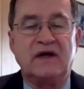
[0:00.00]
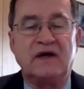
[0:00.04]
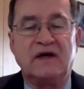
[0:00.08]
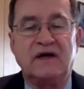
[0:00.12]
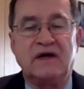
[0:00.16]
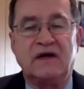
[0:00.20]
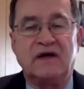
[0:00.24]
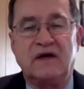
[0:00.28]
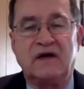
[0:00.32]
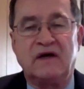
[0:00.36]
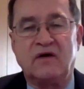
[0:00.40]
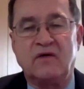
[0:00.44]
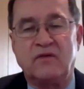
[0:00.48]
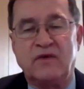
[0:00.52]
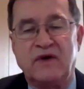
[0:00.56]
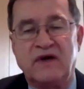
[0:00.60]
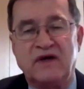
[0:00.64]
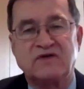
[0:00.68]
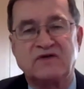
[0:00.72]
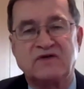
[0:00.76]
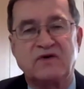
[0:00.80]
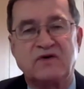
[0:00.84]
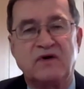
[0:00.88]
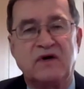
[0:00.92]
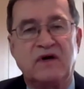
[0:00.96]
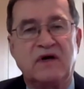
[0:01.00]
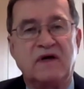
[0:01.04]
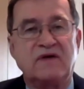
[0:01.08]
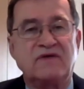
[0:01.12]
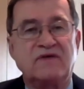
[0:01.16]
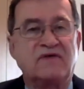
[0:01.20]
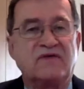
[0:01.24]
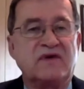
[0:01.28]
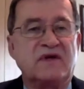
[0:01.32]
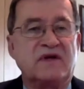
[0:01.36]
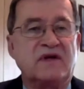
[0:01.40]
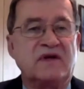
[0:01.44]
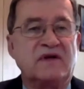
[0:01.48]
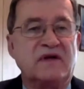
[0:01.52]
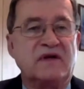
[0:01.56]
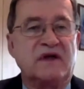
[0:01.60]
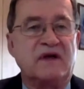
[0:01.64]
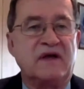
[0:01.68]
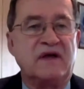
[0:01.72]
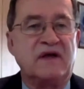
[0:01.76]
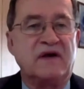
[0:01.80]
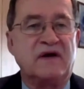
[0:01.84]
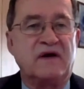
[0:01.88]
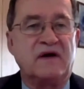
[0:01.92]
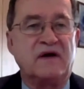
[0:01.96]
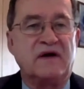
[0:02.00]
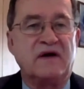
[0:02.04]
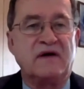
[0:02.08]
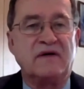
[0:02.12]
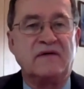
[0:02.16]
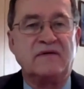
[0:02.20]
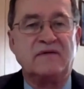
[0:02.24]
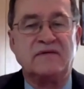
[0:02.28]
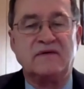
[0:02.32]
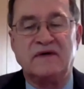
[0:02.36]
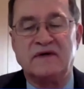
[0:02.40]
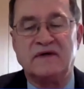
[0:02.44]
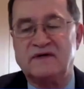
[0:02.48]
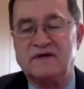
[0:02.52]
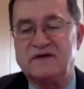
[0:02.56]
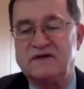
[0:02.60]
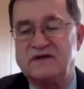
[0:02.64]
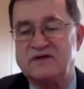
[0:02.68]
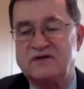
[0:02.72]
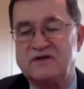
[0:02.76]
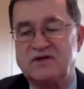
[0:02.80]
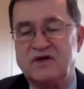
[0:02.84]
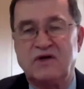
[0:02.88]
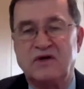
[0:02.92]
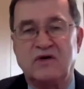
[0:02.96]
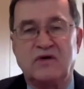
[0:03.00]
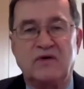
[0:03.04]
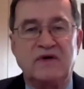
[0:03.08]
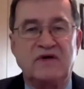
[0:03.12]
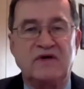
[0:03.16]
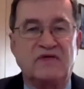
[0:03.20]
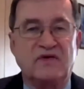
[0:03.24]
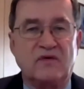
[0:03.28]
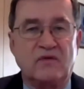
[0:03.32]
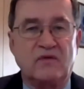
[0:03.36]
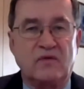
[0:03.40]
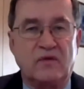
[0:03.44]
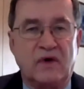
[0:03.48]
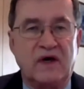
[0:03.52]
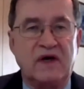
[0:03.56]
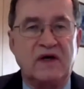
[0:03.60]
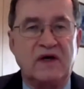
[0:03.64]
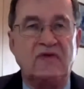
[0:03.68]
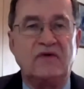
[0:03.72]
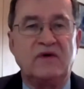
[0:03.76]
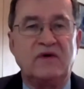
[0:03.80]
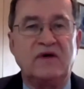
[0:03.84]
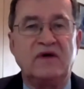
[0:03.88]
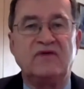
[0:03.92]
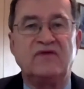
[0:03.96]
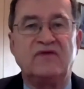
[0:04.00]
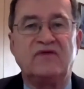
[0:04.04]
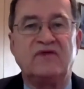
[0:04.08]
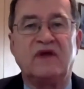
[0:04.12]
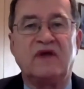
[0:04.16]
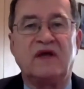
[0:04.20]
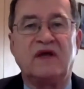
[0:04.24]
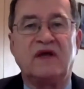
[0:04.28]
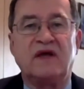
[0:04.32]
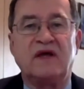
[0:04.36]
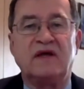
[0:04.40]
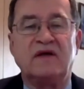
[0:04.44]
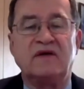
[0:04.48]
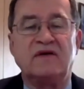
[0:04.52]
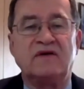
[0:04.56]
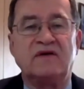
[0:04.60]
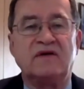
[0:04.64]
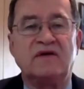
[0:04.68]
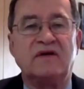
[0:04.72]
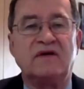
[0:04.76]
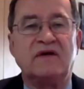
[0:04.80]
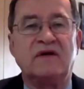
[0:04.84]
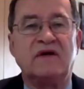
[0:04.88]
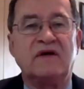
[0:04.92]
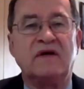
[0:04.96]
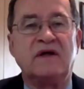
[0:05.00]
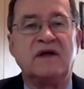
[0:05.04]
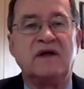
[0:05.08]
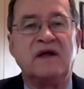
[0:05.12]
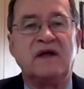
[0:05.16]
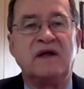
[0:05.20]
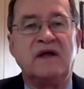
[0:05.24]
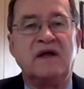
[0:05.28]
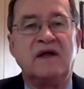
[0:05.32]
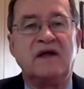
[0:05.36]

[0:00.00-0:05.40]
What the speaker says: our restaurants and our distilleries and wineries and